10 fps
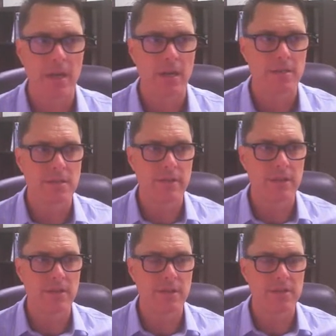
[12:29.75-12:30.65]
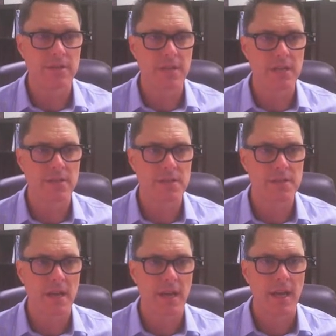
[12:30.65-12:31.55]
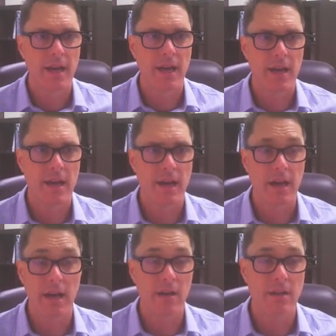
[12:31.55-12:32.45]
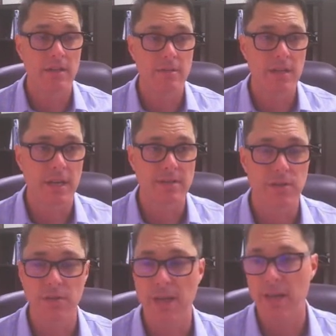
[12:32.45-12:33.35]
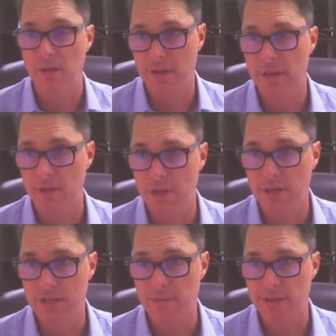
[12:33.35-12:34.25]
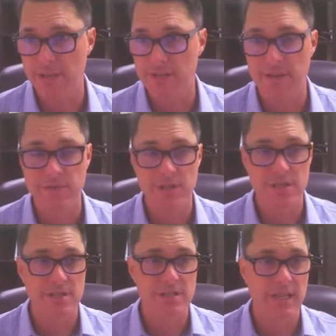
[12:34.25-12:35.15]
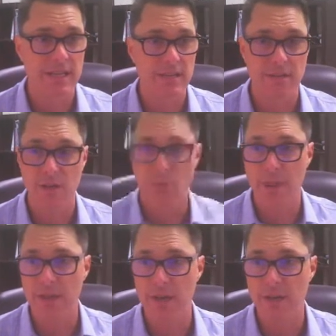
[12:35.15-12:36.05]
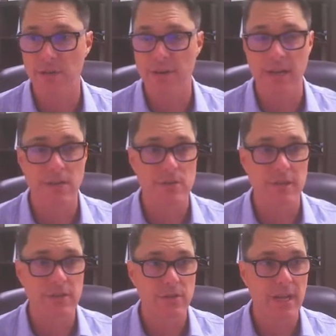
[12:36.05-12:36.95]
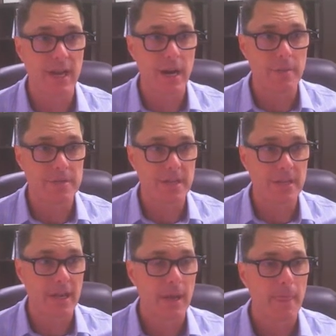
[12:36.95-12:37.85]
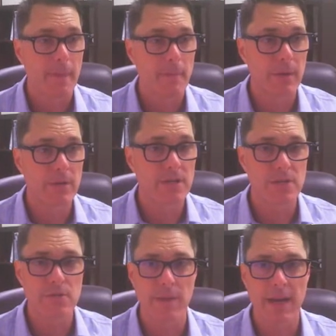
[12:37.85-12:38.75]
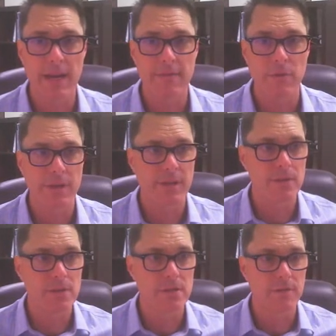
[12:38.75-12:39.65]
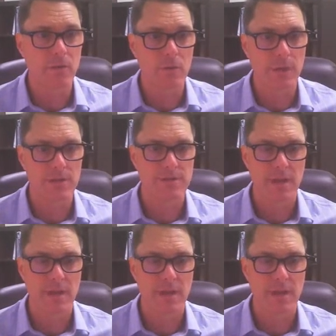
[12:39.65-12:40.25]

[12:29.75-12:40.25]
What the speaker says: TV stations. I only kind of tune in and look at some of this stuff just to see, what they're doing, and I usually do the opposite. But I want to just remind everyone that first and foremost,